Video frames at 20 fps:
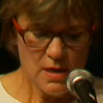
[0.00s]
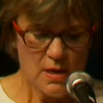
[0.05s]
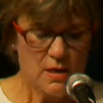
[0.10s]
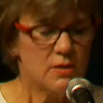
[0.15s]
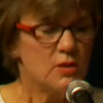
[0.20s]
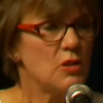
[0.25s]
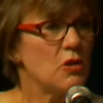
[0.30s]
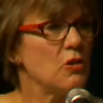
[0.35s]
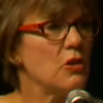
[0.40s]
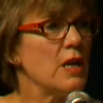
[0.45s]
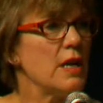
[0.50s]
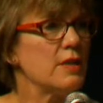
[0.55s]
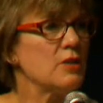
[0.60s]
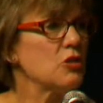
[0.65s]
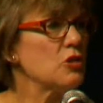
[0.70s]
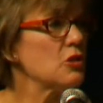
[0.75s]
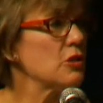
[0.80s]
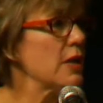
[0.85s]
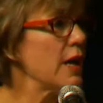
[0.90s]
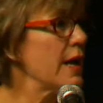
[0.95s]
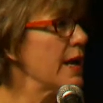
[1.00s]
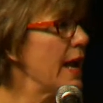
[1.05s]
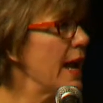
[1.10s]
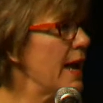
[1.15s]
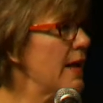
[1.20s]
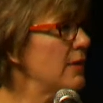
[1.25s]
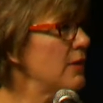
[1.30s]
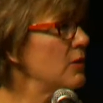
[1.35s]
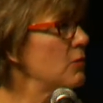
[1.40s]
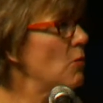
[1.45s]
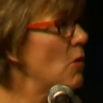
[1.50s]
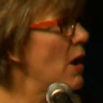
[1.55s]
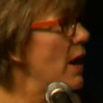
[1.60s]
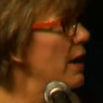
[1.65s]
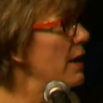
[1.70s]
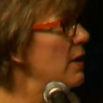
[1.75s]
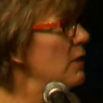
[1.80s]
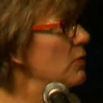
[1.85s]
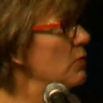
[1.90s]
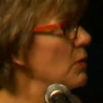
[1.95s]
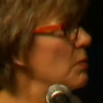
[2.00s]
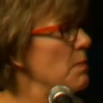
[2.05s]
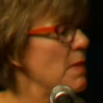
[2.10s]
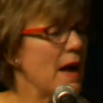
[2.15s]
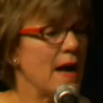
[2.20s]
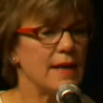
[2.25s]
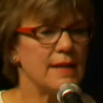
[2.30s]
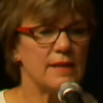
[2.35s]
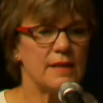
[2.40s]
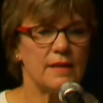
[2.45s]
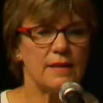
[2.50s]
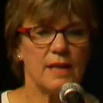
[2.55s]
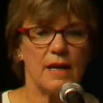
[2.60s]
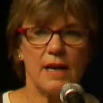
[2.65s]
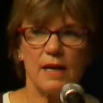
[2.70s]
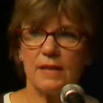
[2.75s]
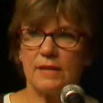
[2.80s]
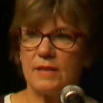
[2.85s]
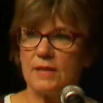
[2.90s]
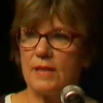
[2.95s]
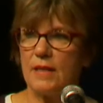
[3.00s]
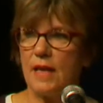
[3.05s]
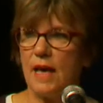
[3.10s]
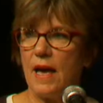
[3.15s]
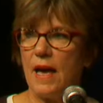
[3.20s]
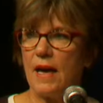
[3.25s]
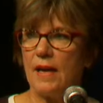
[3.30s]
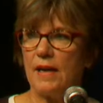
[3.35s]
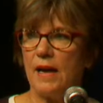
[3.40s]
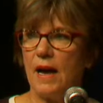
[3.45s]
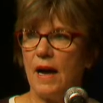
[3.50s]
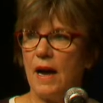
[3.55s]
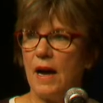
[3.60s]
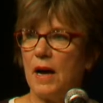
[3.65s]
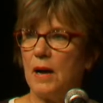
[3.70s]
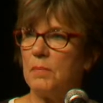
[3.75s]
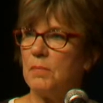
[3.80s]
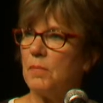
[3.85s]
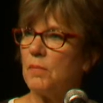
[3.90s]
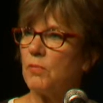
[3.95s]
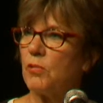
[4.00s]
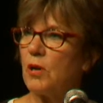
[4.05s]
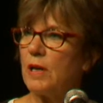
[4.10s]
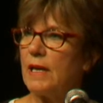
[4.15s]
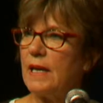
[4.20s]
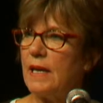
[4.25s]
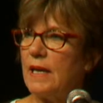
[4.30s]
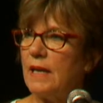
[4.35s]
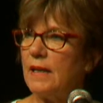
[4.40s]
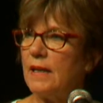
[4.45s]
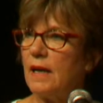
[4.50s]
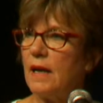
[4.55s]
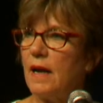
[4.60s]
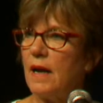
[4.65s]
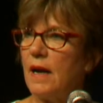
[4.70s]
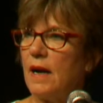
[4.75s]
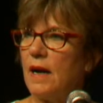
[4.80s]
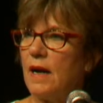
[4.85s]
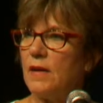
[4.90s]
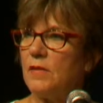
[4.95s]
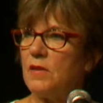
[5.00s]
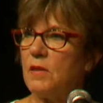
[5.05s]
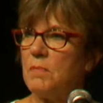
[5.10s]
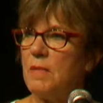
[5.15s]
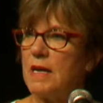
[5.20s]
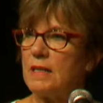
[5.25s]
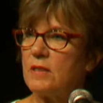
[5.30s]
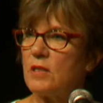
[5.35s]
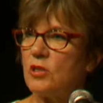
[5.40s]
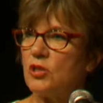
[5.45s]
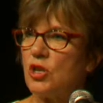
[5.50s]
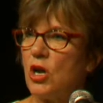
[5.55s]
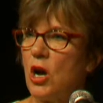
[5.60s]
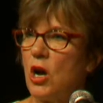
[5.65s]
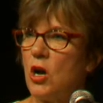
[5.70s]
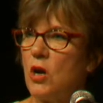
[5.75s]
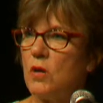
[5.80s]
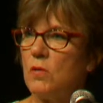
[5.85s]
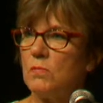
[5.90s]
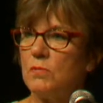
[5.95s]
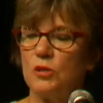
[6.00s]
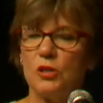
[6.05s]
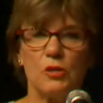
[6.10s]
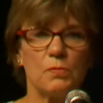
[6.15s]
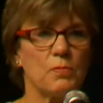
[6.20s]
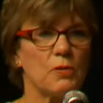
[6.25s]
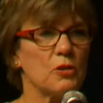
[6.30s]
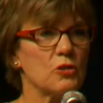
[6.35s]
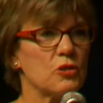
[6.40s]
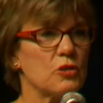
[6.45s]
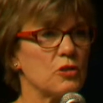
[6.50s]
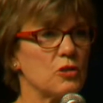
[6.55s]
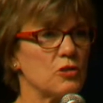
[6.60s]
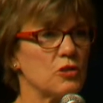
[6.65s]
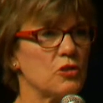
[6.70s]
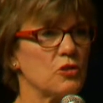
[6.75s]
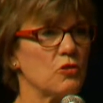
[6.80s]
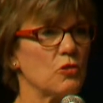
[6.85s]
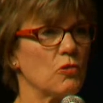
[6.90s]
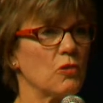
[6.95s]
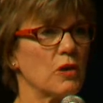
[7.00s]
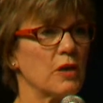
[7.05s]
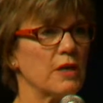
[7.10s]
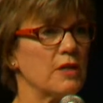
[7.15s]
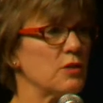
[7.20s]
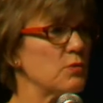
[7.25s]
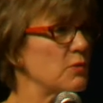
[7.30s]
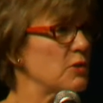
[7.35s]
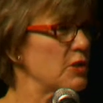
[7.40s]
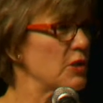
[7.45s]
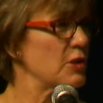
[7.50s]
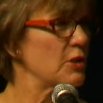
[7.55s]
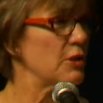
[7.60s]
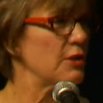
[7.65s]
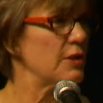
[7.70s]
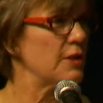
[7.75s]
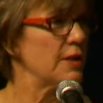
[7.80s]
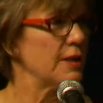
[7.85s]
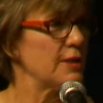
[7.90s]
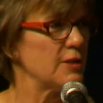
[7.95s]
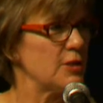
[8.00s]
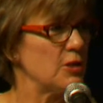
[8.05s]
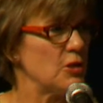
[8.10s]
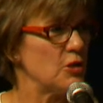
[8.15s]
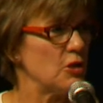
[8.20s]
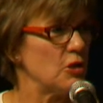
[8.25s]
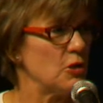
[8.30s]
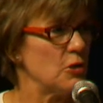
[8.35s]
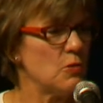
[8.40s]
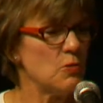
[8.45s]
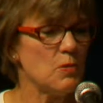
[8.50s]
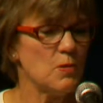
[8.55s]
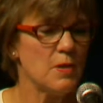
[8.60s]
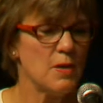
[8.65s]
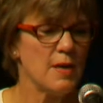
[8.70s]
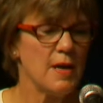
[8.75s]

So yesterday, Alan Weil reminded us that bringing the message home to personal stories was a good thing to do.